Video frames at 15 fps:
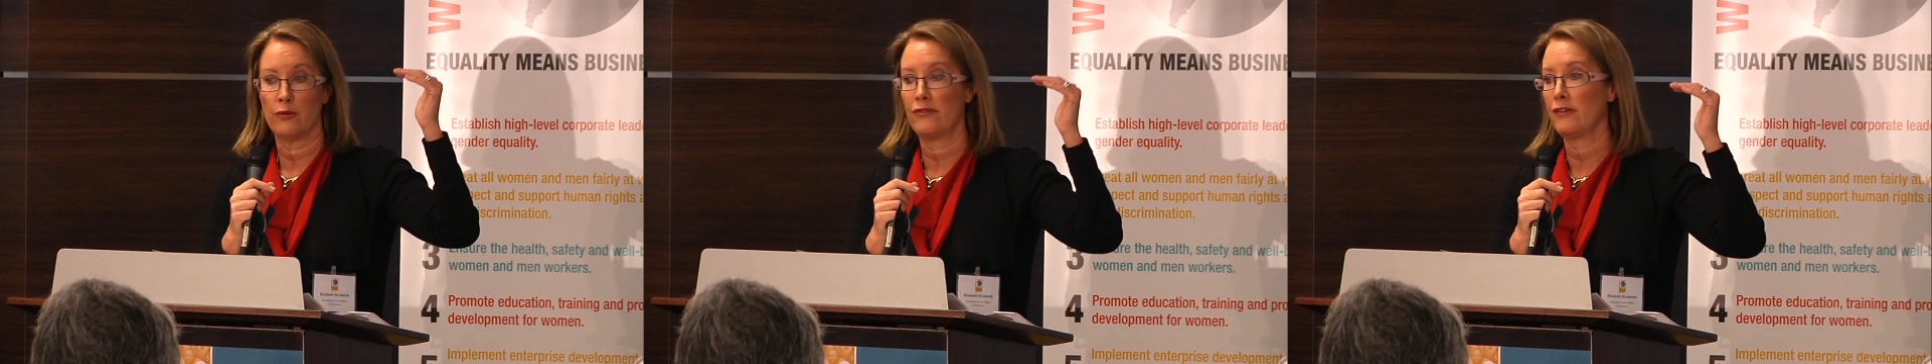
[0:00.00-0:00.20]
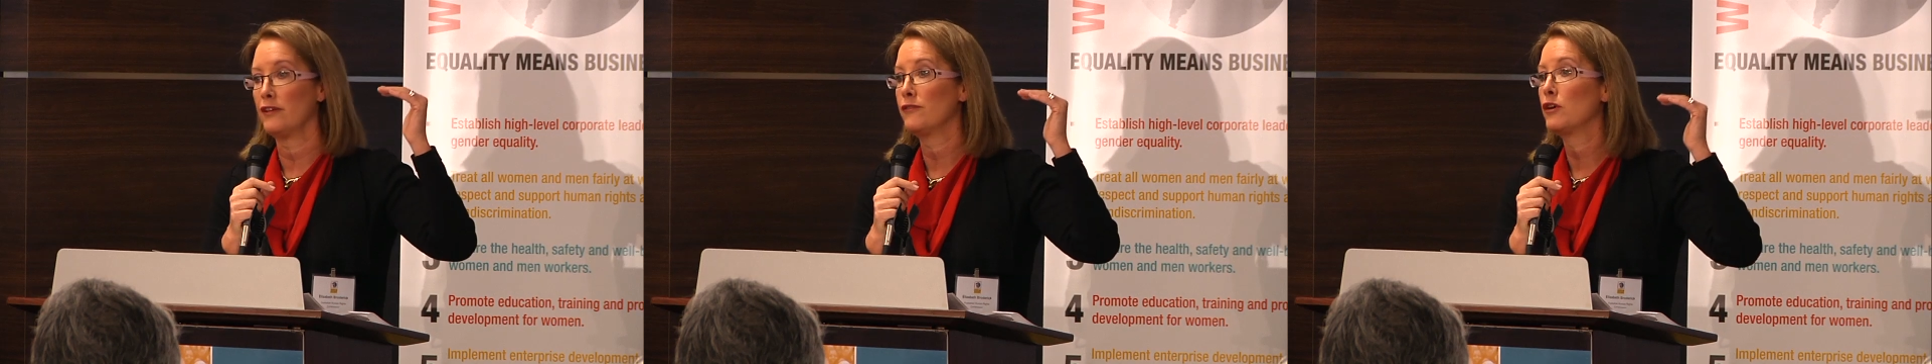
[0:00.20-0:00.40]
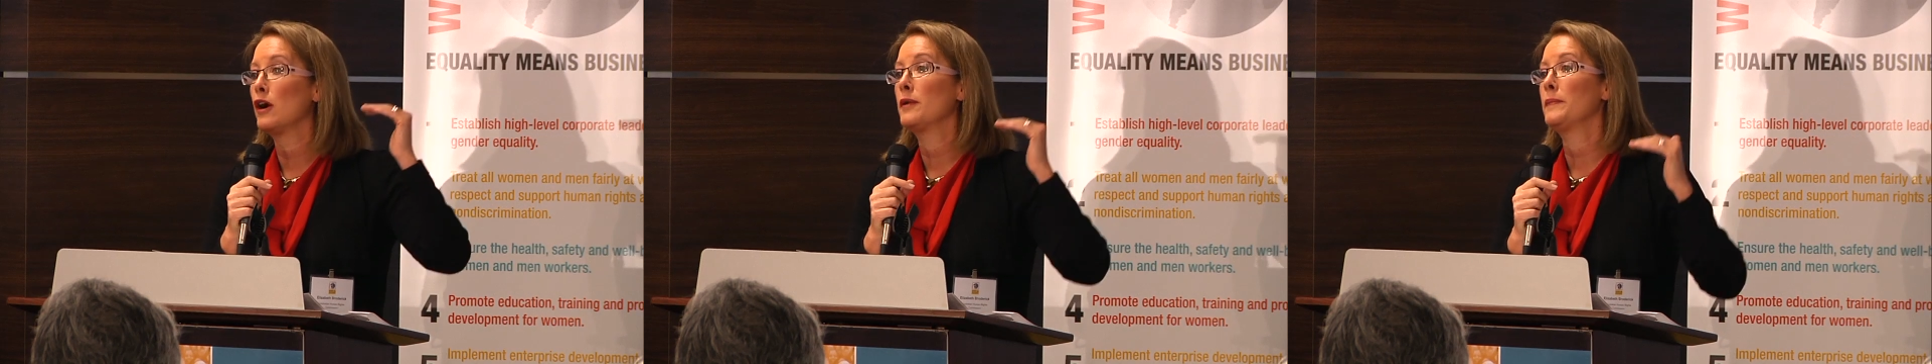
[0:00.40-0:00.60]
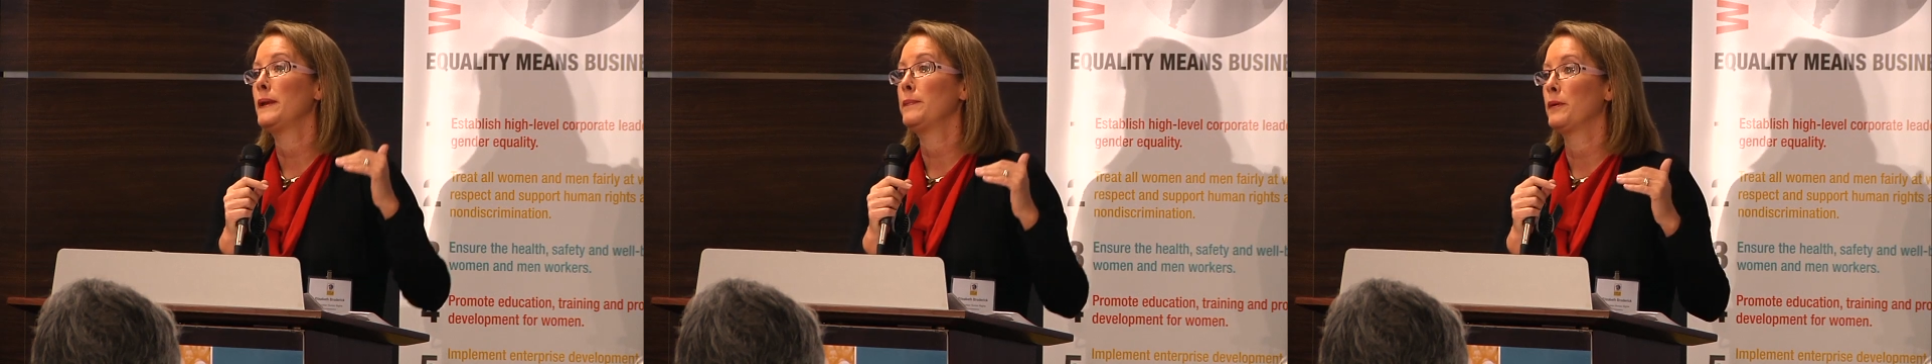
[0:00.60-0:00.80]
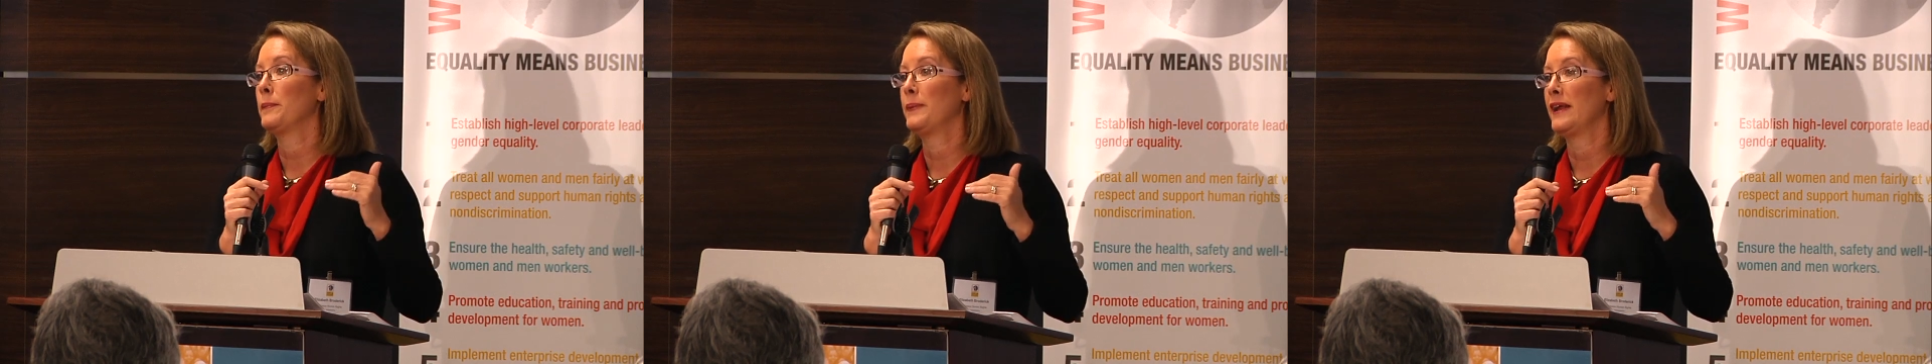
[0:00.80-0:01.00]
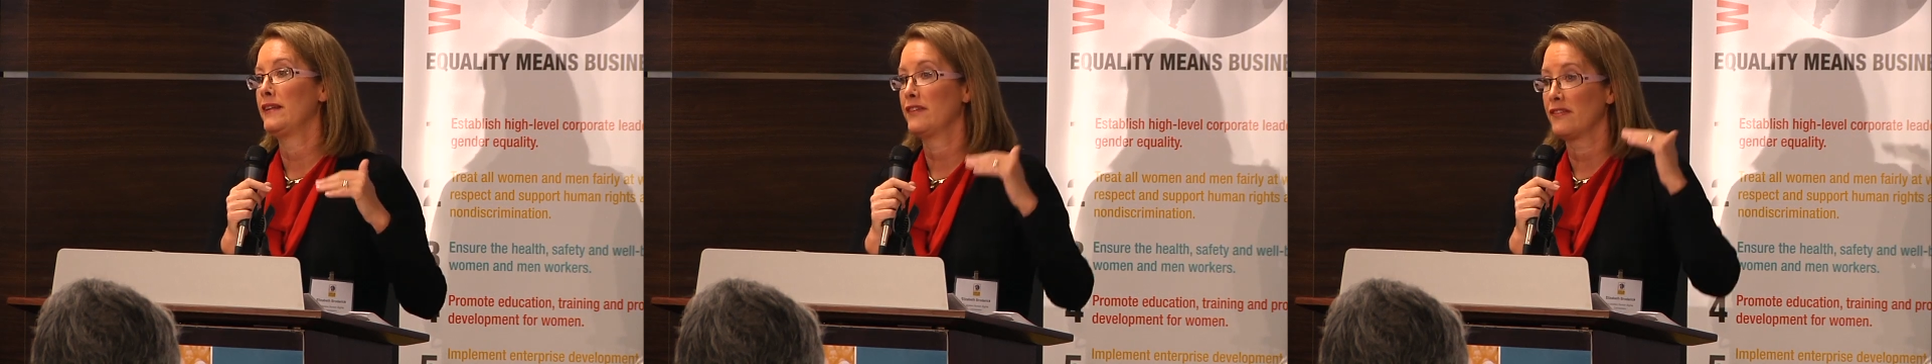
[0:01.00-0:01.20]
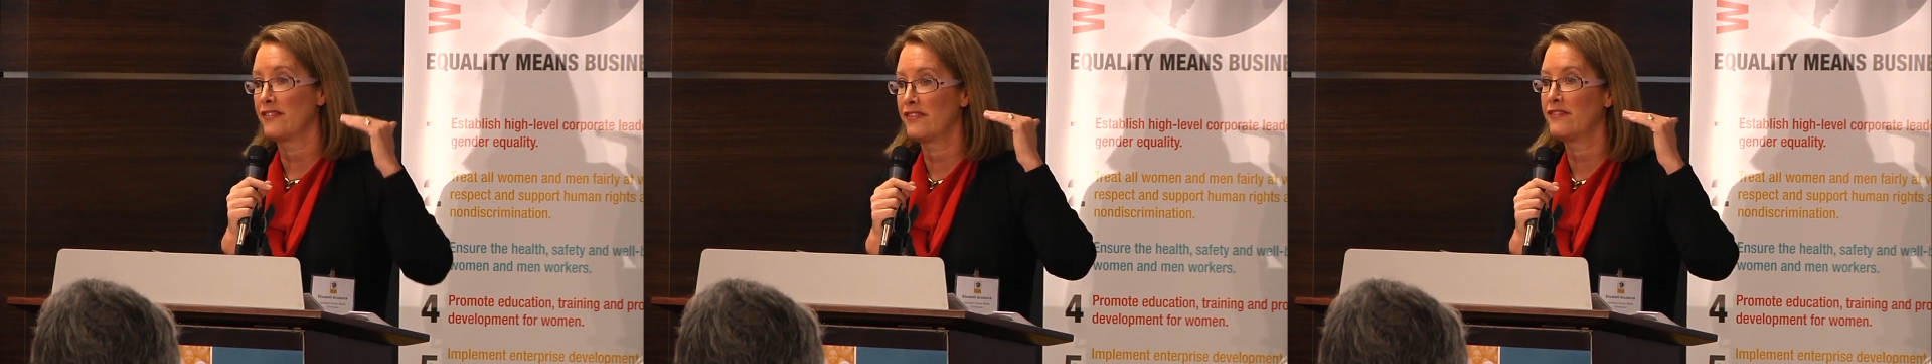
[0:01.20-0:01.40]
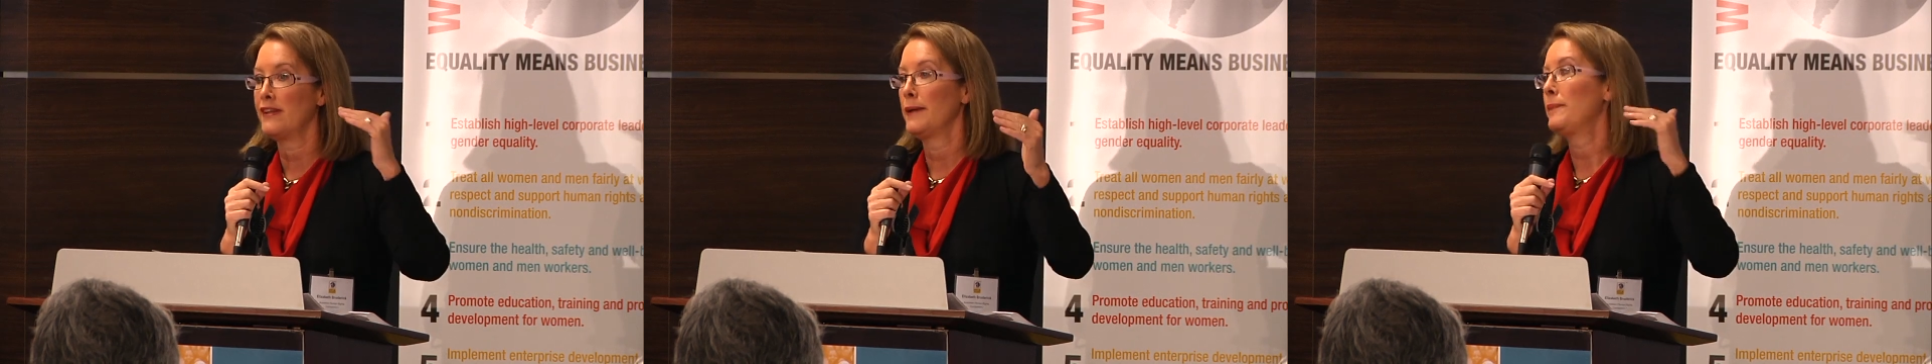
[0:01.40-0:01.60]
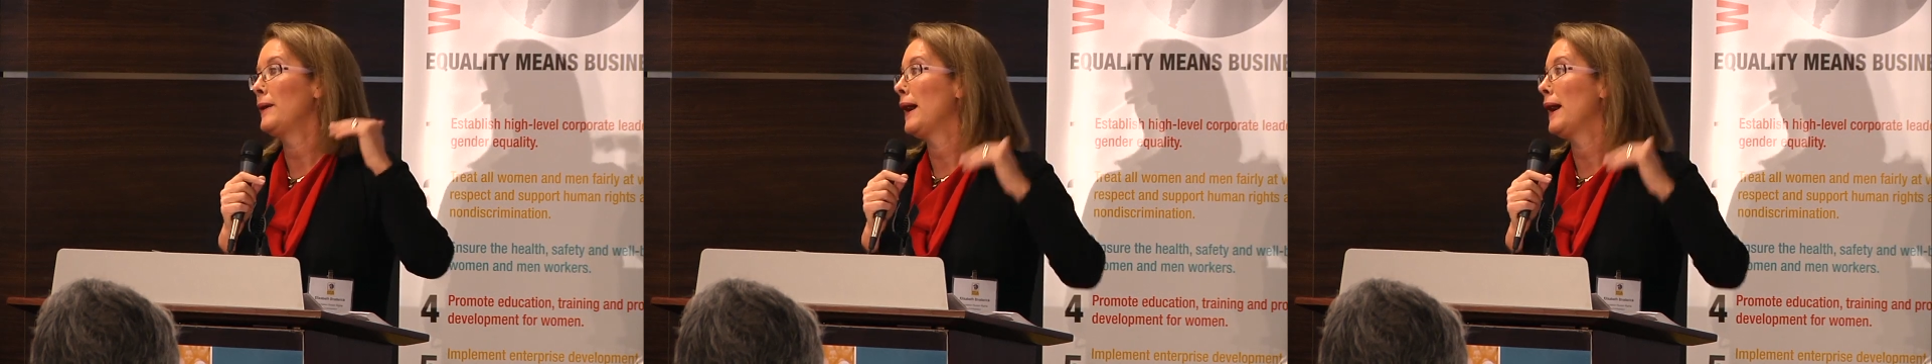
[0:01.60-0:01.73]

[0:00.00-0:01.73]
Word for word: So you've got to be prepared to step